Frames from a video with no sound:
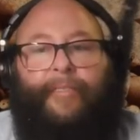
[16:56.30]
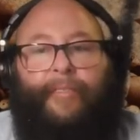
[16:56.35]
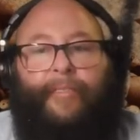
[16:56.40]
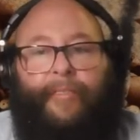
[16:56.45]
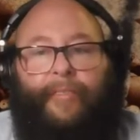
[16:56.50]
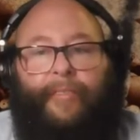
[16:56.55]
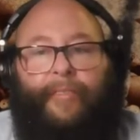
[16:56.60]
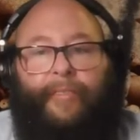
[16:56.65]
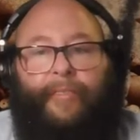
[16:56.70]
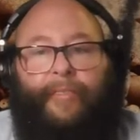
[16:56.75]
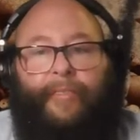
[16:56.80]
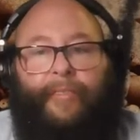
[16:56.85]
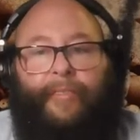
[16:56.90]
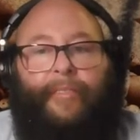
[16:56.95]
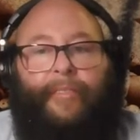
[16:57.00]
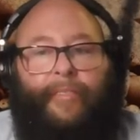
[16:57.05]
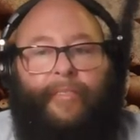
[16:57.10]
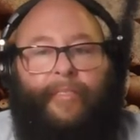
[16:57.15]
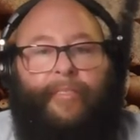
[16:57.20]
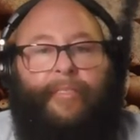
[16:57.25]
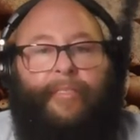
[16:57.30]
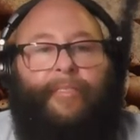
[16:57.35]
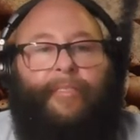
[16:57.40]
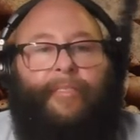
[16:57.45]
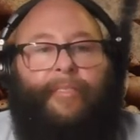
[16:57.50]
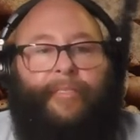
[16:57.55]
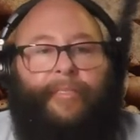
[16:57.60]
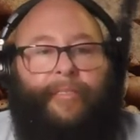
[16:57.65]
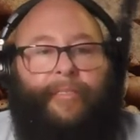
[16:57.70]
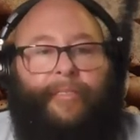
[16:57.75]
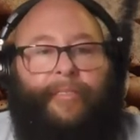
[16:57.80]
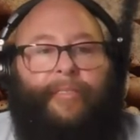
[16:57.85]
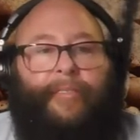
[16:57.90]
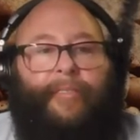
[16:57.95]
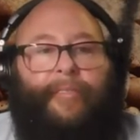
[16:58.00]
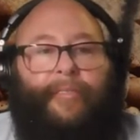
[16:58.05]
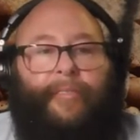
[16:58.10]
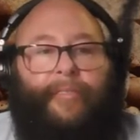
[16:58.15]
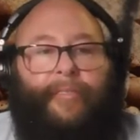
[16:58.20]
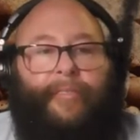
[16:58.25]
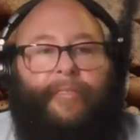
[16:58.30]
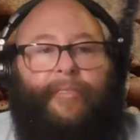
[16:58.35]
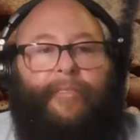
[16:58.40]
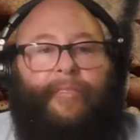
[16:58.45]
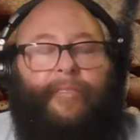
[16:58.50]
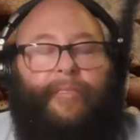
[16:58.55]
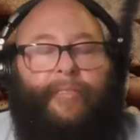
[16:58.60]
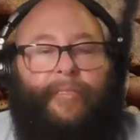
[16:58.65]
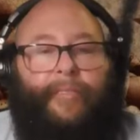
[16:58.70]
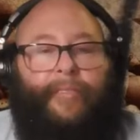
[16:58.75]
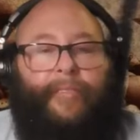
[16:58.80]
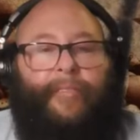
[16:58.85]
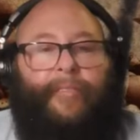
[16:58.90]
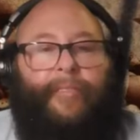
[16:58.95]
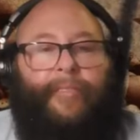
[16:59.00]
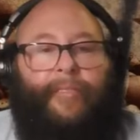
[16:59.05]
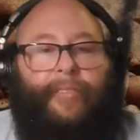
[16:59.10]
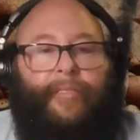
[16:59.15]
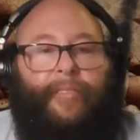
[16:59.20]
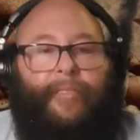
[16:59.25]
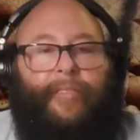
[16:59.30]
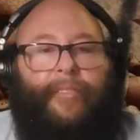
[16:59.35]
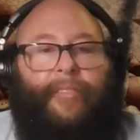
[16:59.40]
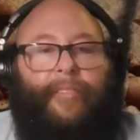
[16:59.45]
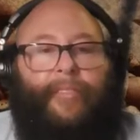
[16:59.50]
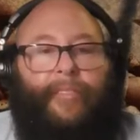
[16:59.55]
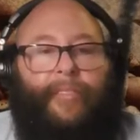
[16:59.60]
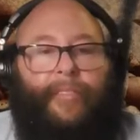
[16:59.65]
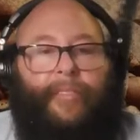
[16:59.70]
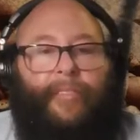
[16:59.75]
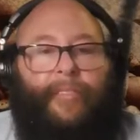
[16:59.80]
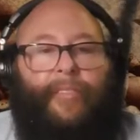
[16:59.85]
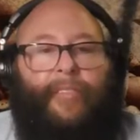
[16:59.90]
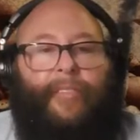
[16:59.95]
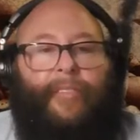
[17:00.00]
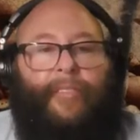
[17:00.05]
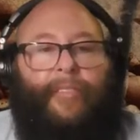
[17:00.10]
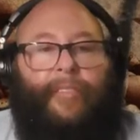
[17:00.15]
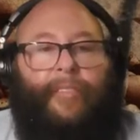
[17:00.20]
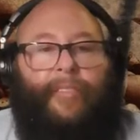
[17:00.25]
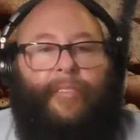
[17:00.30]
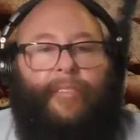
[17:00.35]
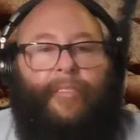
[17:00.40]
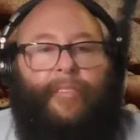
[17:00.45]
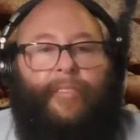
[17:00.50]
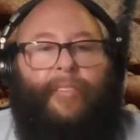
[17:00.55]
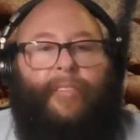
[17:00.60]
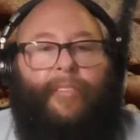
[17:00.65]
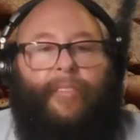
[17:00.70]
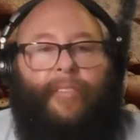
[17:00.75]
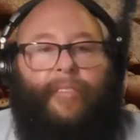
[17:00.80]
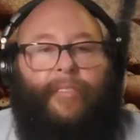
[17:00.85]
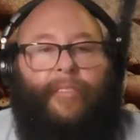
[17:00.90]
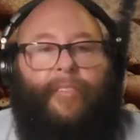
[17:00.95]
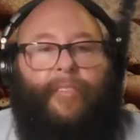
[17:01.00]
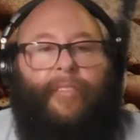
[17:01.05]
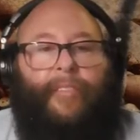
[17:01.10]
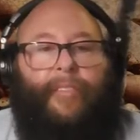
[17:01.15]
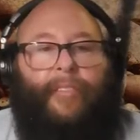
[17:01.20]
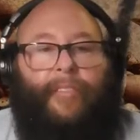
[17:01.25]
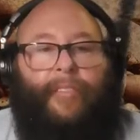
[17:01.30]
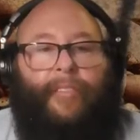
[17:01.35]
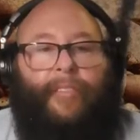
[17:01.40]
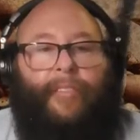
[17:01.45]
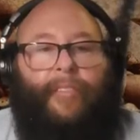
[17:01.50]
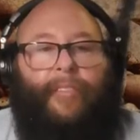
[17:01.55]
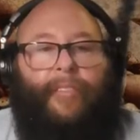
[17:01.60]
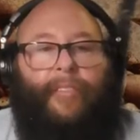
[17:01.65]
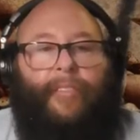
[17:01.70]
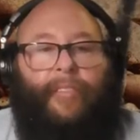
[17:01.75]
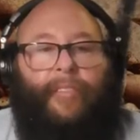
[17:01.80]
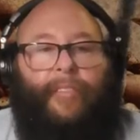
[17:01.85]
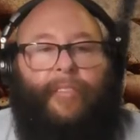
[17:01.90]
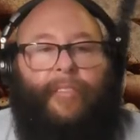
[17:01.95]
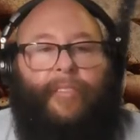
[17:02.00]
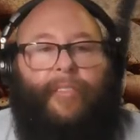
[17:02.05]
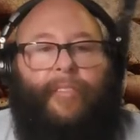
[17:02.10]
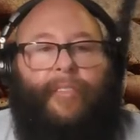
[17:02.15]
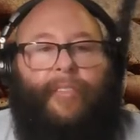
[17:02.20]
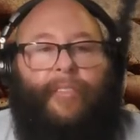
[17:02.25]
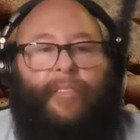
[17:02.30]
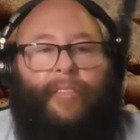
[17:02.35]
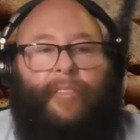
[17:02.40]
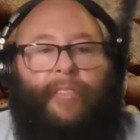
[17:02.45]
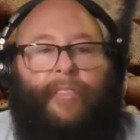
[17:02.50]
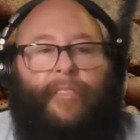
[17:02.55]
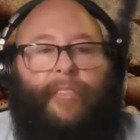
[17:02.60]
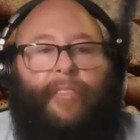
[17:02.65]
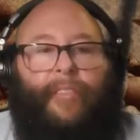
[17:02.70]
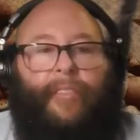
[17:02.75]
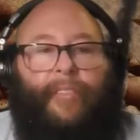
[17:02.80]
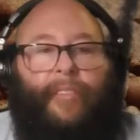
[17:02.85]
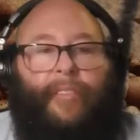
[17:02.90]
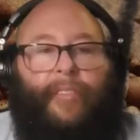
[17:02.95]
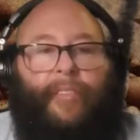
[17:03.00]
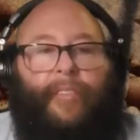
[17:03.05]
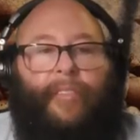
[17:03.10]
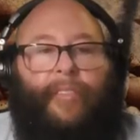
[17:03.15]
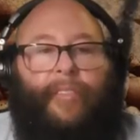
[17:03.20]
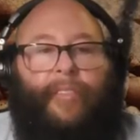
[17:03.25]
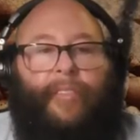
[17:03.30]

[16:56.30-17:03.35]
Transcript: The person shown says nothing.